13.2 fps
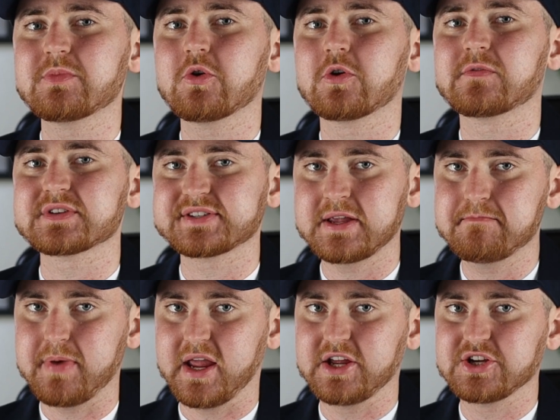to be on the
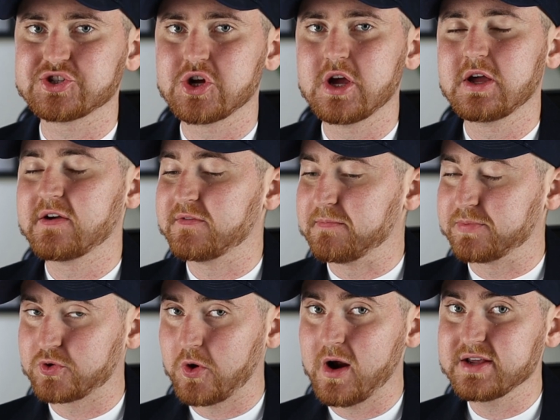same page, the
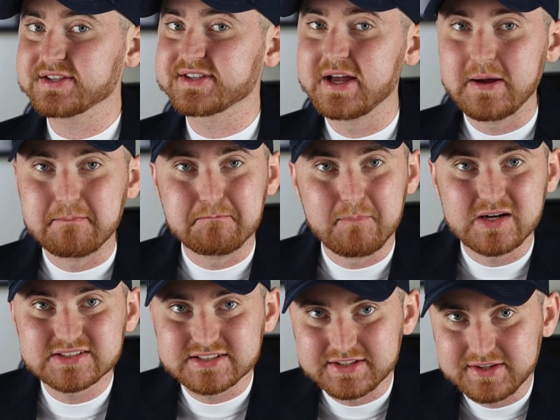price
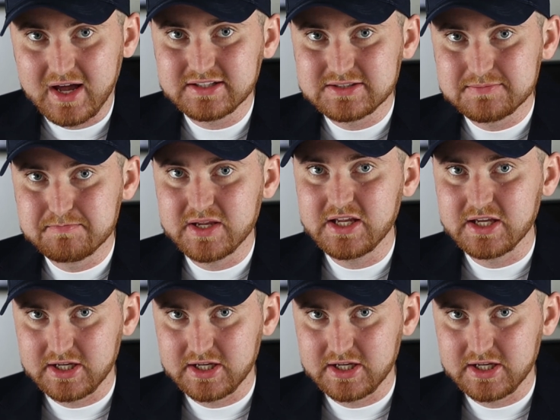must not be